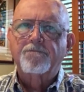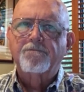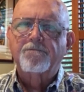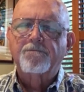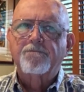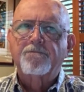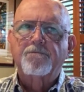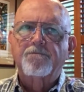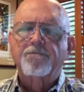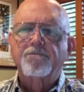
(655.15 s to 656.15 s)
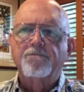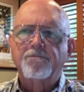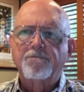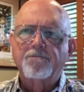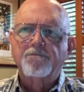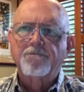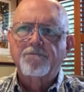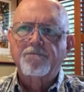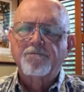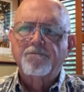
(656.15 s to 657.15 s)

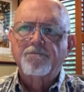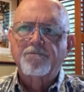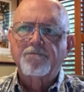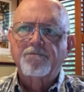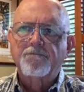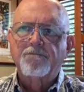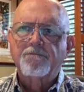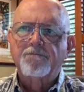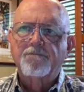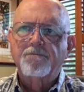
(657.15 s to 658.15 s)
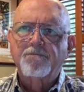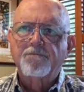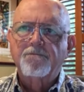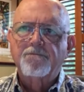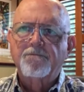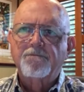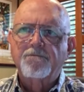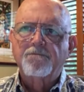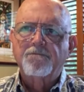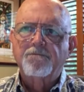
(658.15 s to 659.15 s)

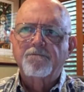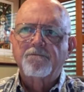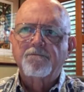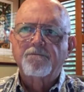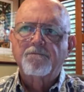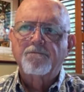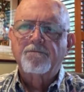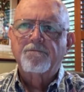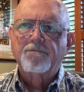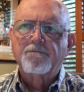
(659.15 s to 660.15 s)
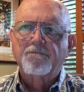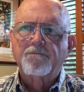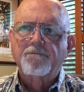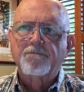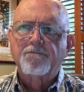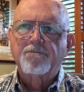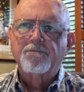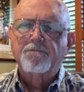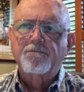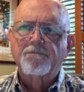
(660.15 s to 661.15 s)

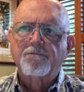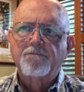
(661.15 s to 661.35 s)
This person isn't speaking.